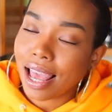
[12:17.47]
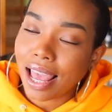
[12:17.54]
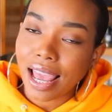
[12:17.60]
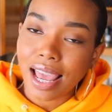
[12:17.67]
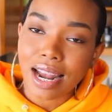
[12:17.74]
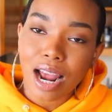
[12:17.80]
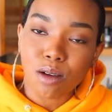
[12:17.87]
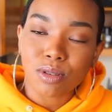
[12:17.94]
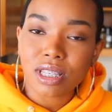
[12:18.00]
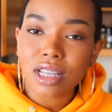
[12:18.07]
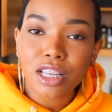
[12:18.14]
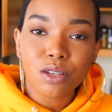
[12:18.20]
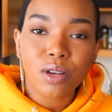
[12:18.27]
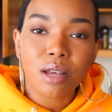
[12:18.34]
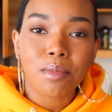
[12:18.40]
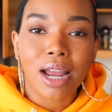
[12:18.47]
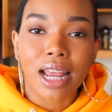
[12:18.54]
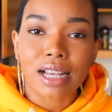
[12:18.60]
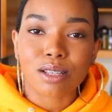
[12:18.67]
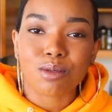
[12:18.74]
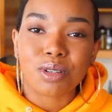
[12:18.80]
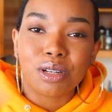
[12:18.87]
And I will see you in my
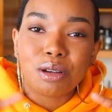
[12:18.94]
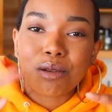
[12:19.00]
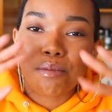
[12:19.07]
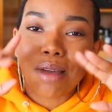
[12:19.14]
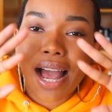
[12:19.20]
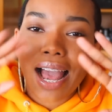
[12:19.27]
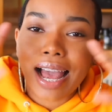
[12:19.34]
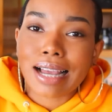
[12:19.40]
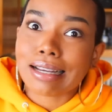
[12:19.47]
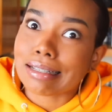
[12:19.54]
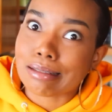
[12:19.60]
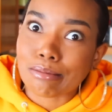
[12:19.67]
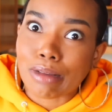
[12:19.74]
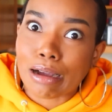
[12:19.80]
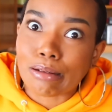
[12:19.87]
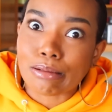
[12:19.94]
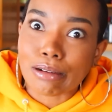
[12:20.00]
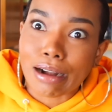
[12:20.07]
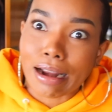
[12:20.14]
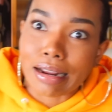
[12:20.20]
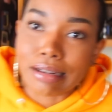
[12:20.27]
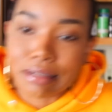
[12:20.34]
next one. Bye, because I'm
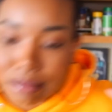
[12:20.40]
hungry.